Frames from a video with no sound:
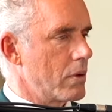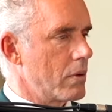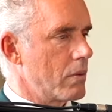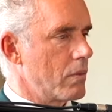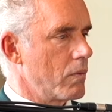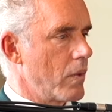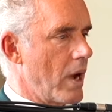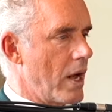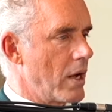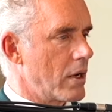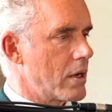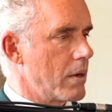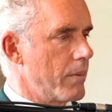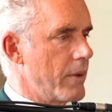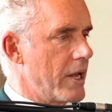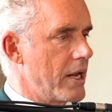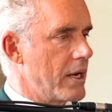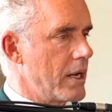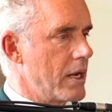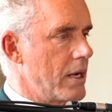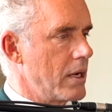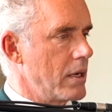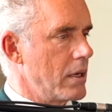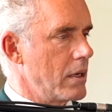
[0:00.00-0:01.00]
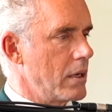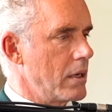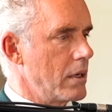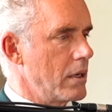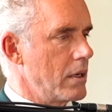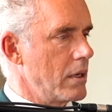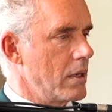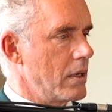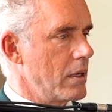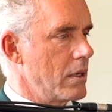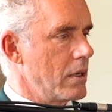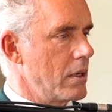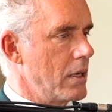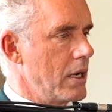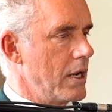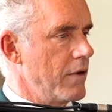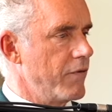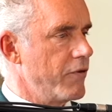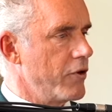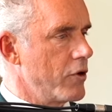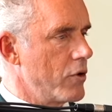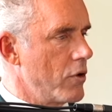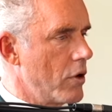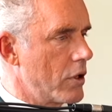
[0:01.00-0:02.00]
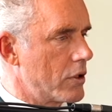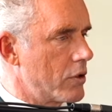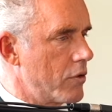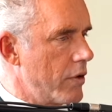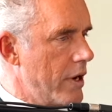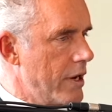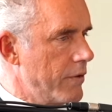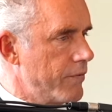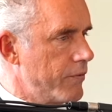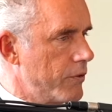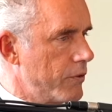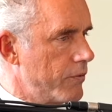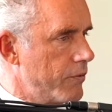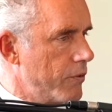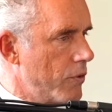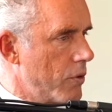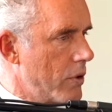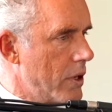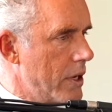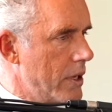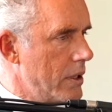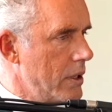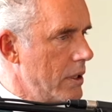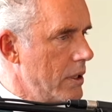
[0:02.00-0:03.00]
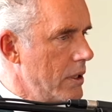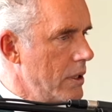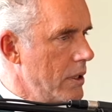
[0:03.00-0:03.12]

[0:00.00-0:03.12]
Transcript: welcome it and if you're not grateful for it.